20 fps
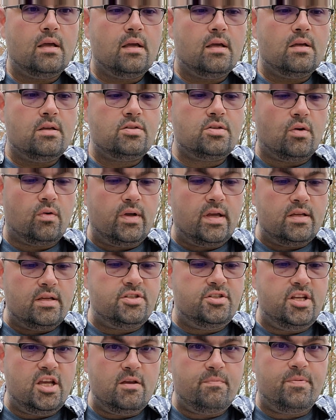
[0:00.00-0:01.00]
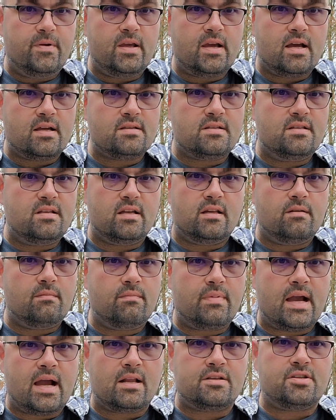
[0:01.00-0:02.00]
So its GPS didn't
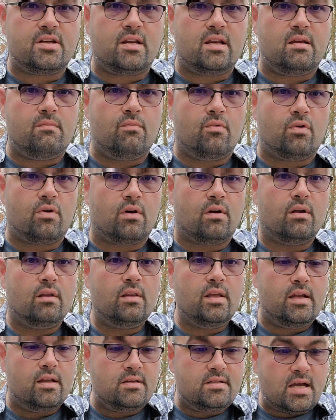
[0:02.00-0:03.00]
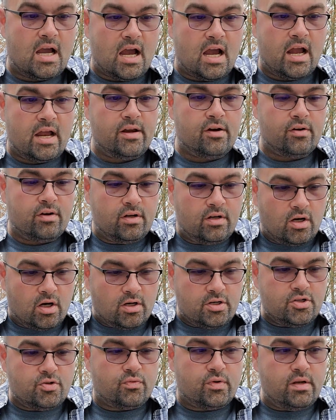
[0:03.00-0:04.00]
match anymore. The entire
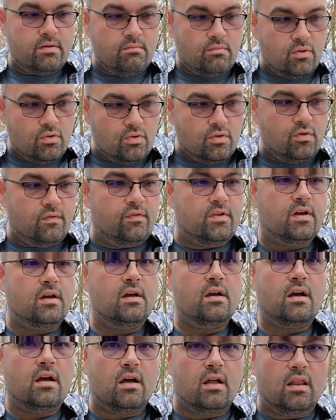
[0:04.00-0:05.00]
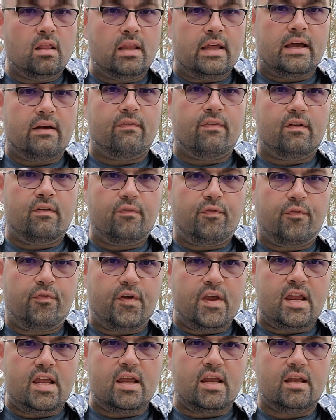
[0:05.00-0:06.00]
country moved 11
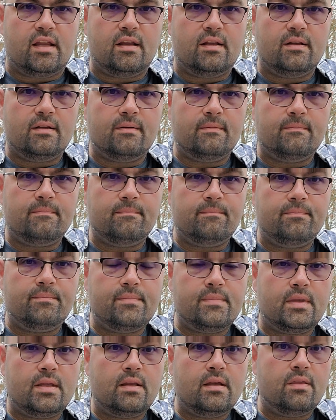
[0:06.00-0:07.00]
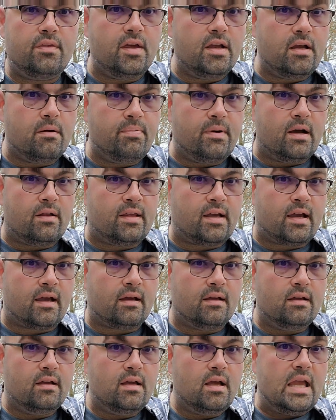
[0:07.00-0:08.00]
feet. Think about that.
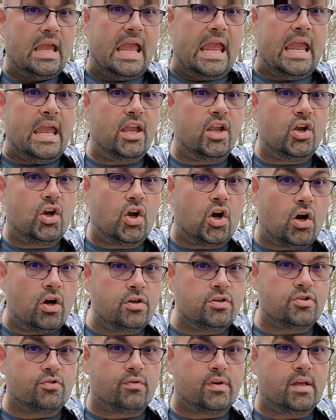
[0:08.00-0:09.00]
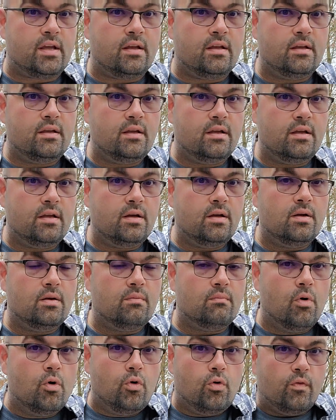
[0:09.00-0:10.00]
A country
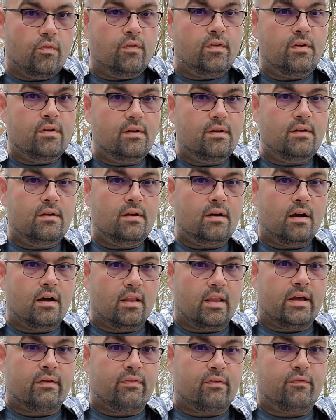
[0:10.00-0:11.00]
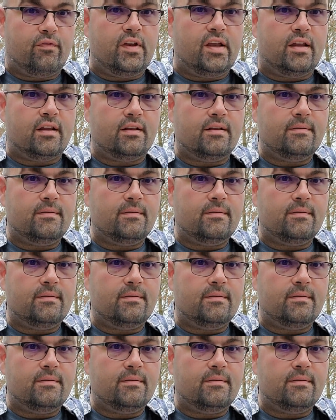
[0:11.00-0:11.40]
moved 11 feet.